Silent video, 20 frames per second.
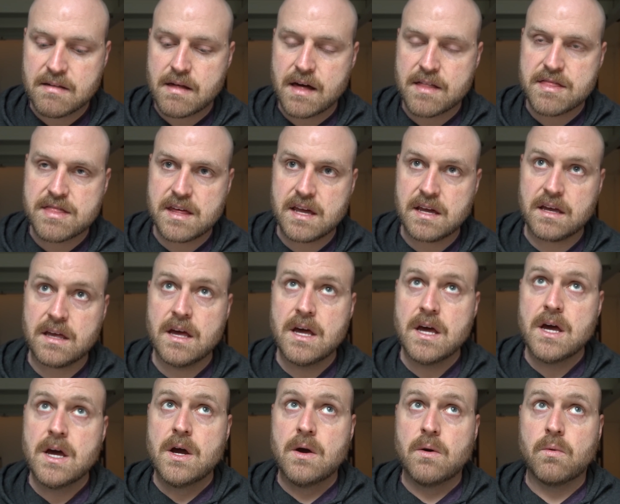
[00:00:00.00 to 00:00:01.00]
I think
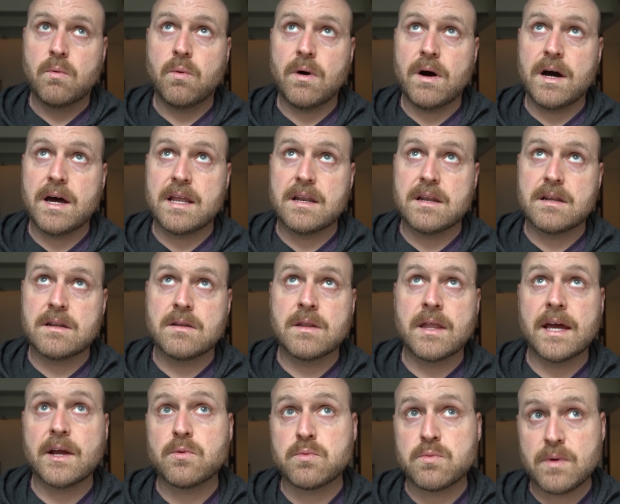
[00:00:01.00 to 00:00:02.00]
what
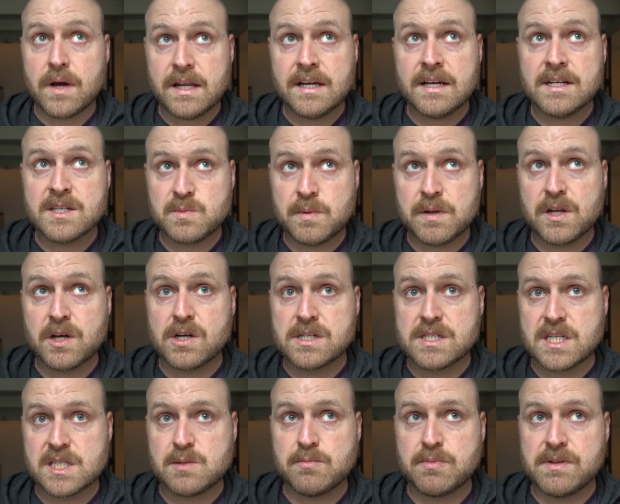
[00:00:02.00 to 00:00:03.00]
like running has been a good
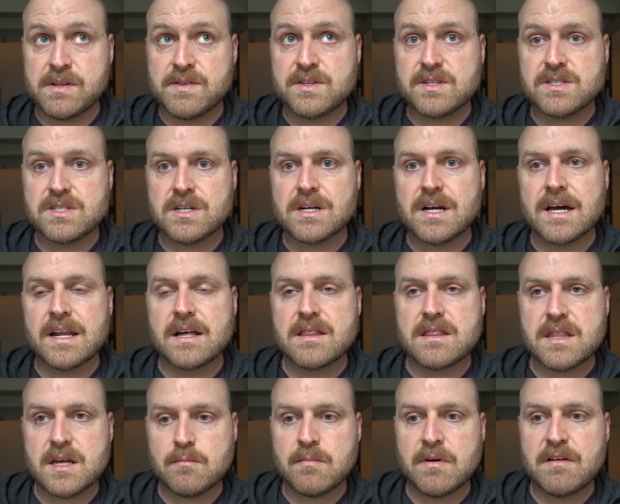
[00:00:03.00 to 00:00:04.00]
discipline this year and i
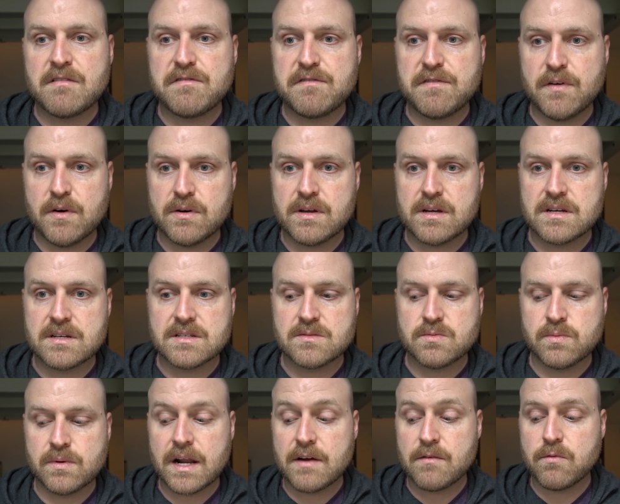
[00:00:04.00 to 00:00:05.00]
think my
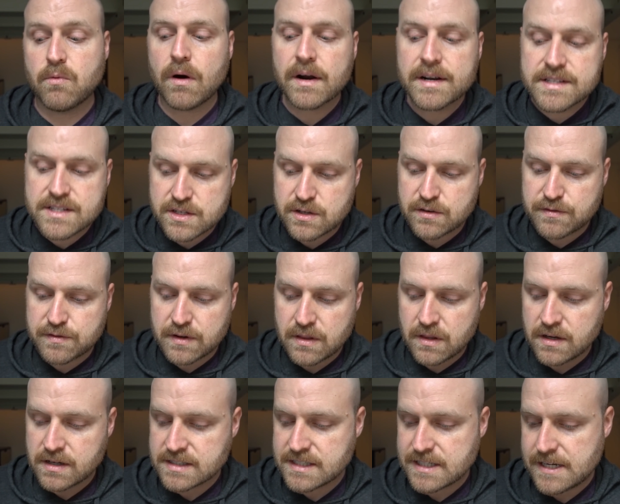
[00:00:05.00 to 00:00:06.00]
focus what i've wanted to do for a
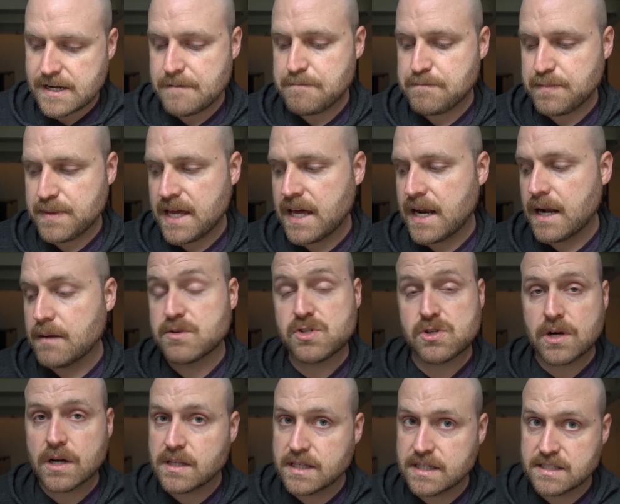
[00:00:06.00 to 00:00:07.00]
long time and i'm
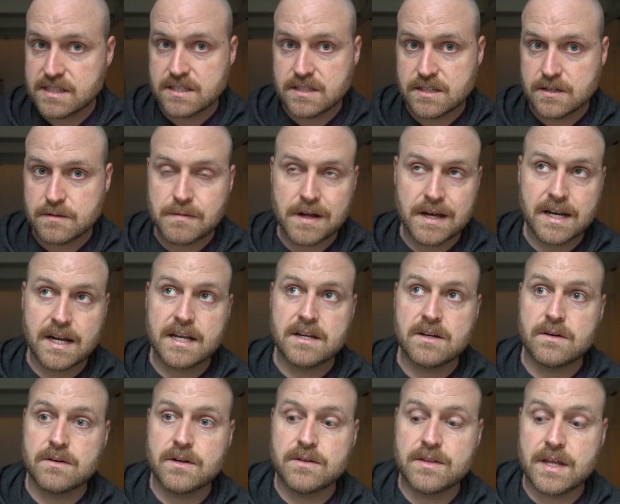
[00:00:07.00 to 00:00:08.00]
struggling to do and i
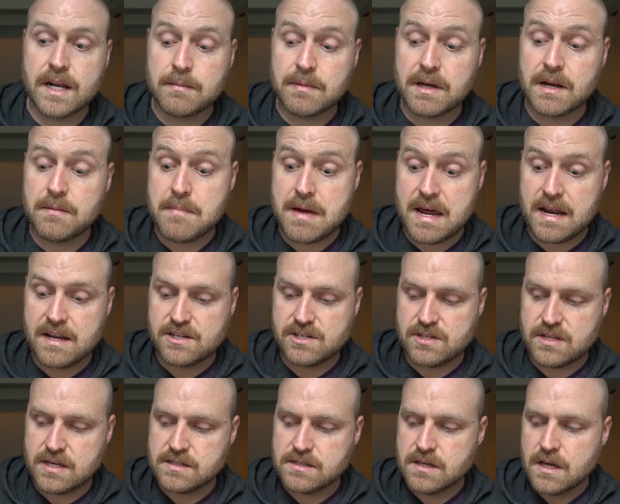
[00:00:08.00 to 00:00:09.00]
don't know that i'm going to
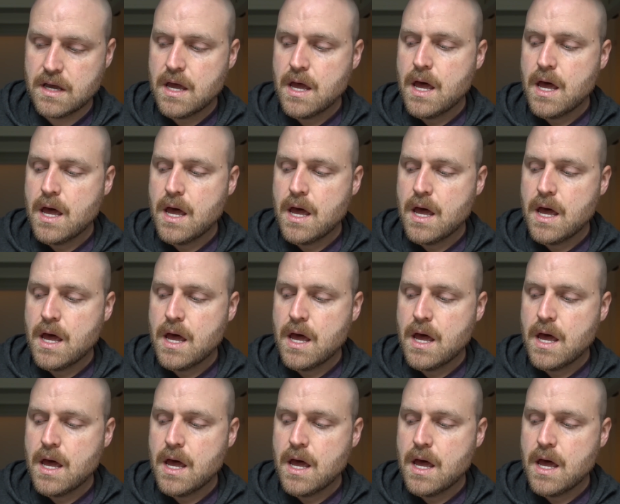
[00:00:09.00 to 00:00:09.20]
manage this